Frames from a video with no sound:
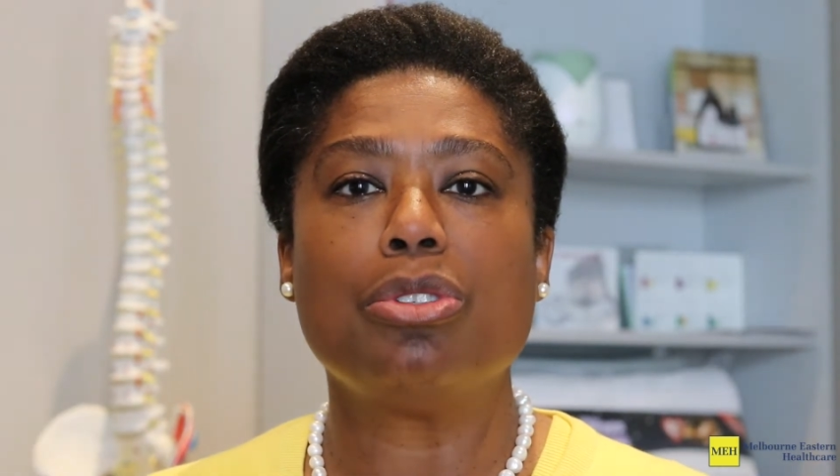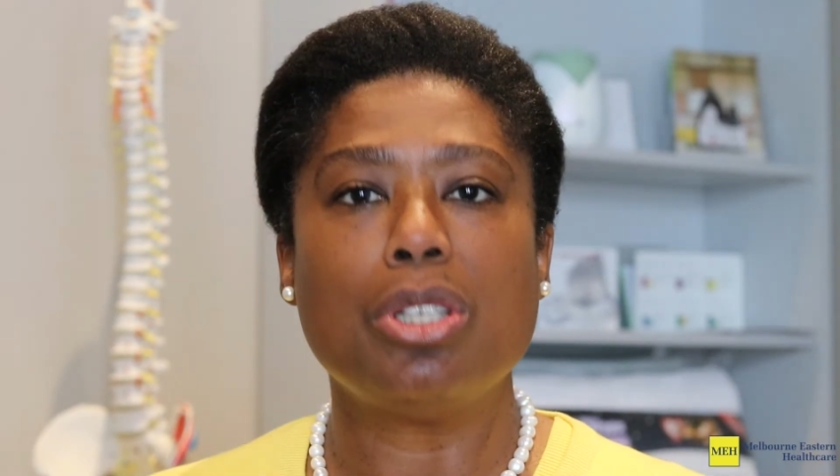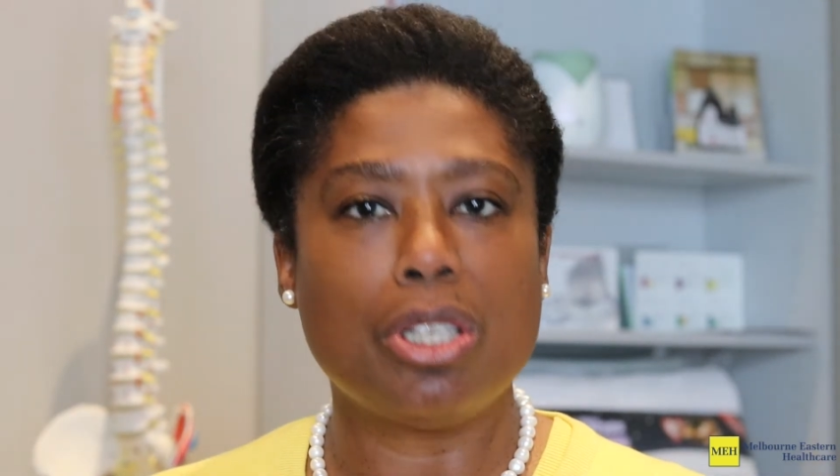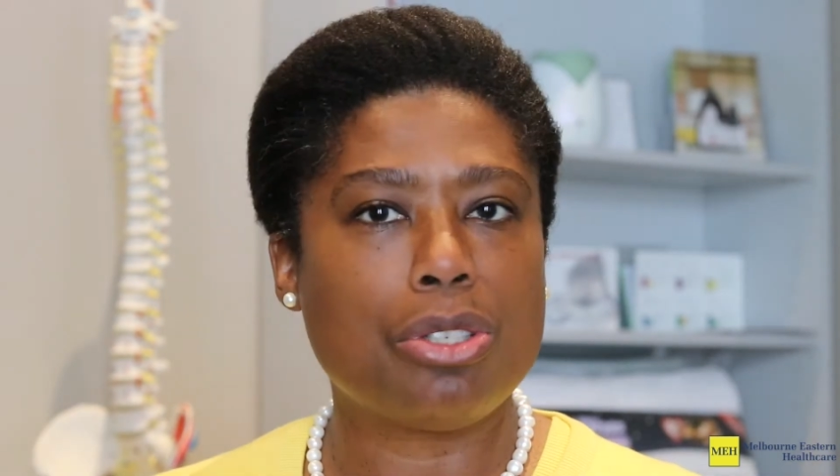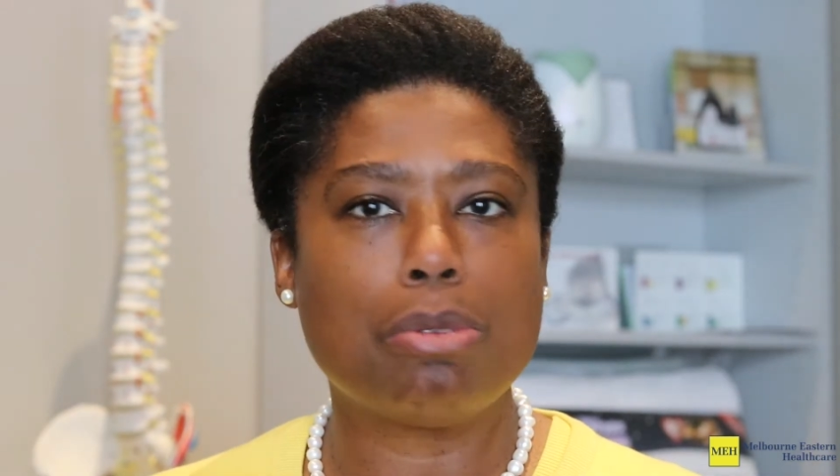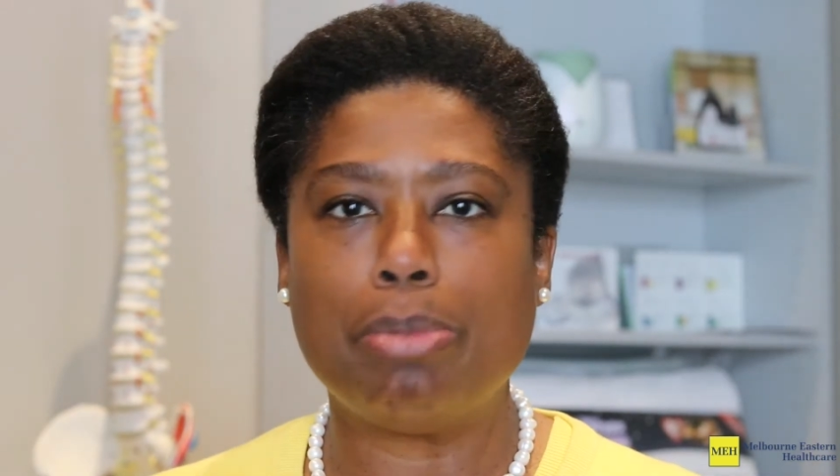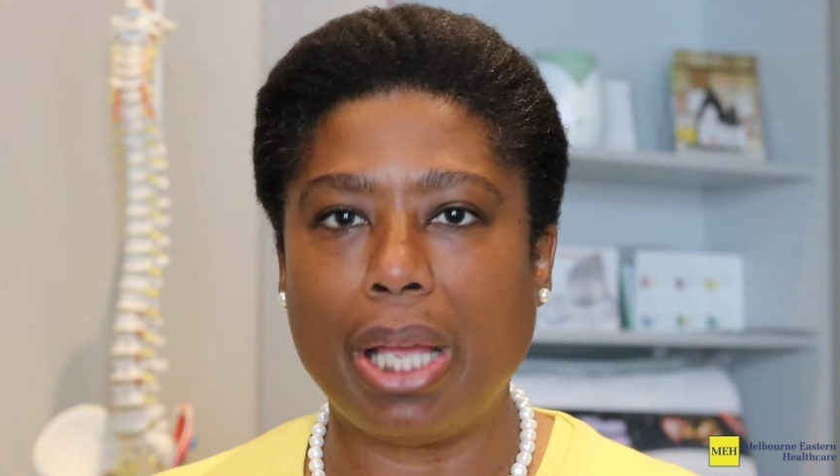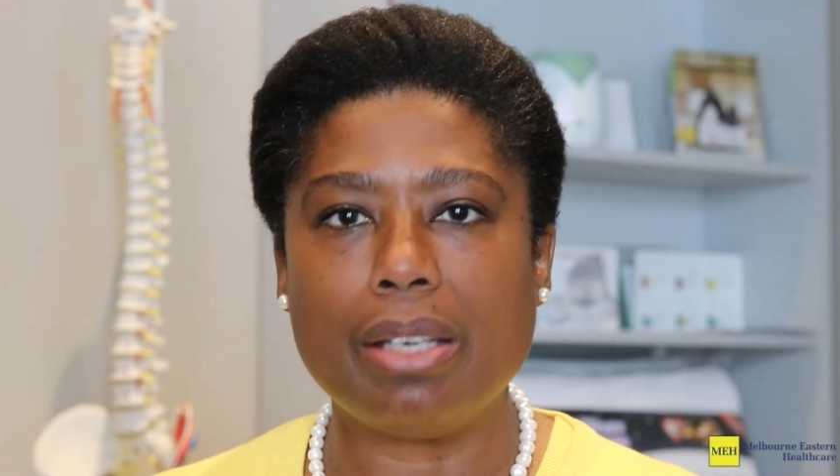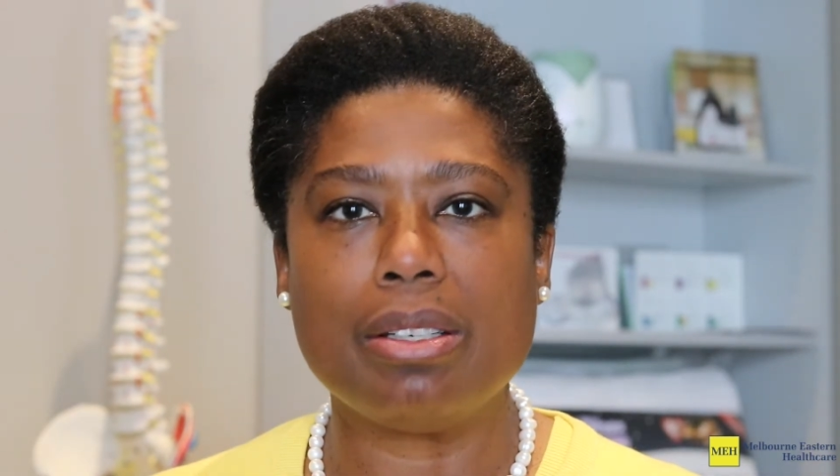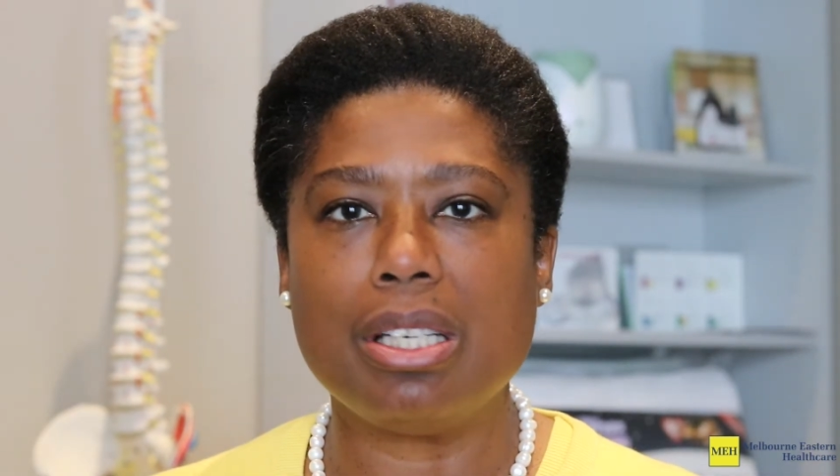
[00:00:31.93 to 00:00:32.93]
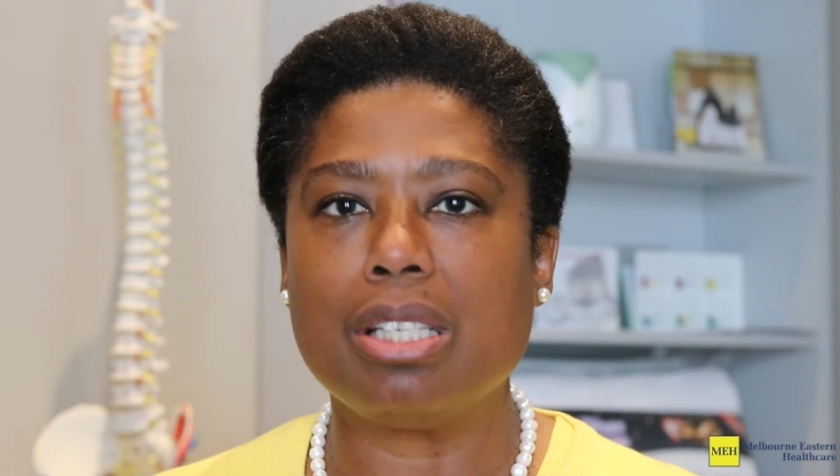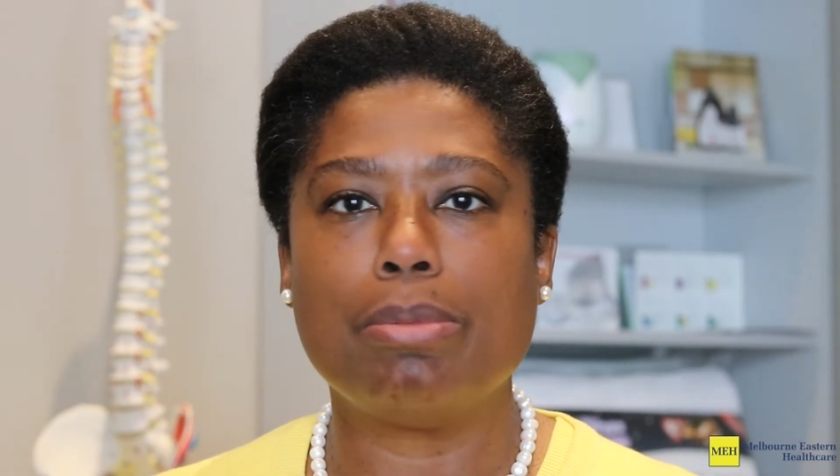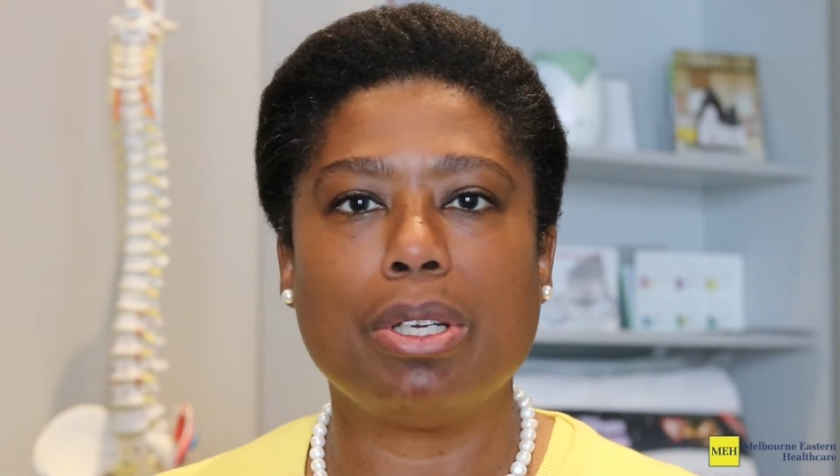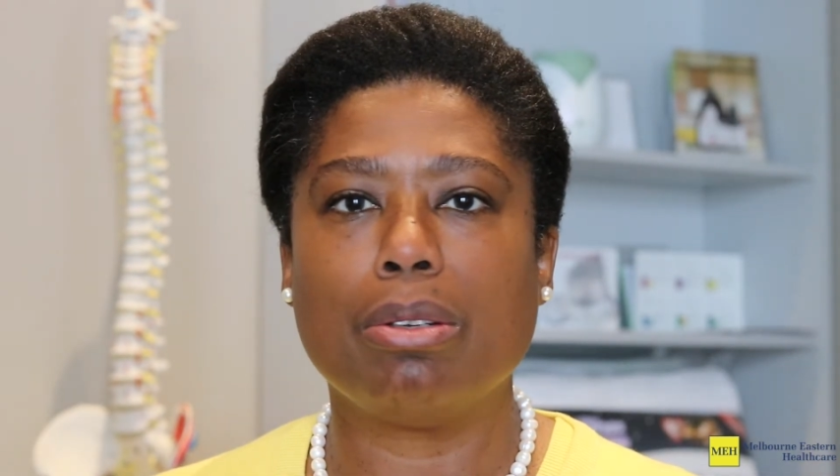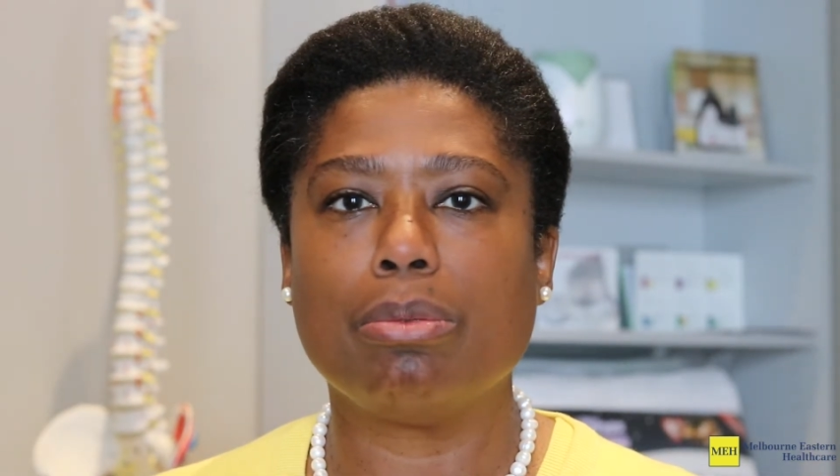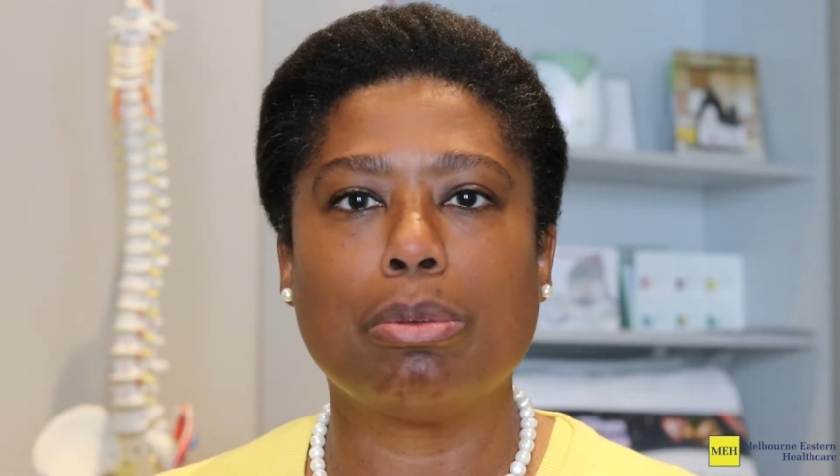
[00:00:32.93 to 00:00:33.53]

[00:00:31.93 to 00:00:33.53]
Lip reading: Does your bed need to be